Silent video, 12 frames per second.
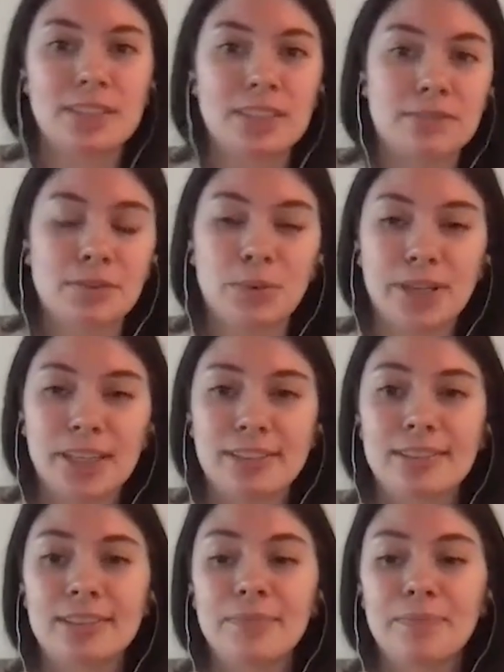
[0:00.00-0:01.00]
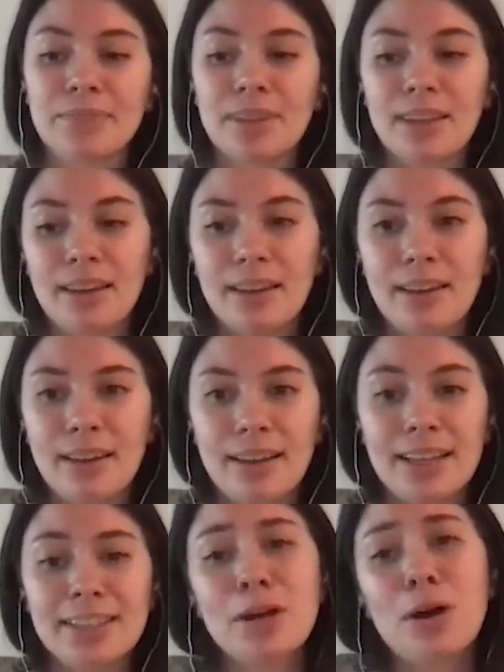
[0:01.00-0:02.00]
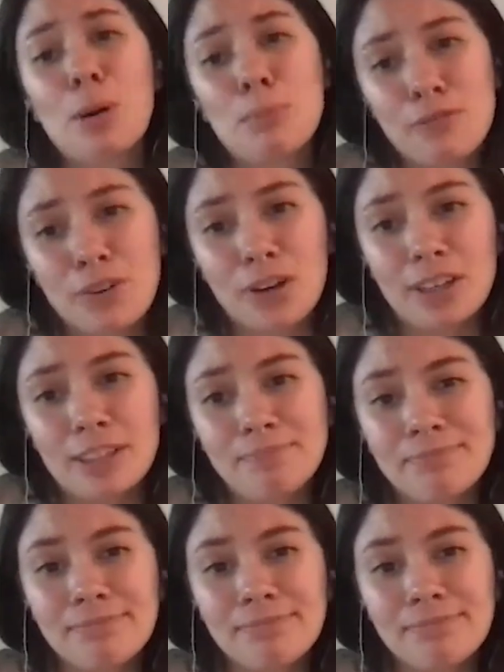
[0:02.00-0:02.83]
different ways. Mm. Yeah, one hundred percent.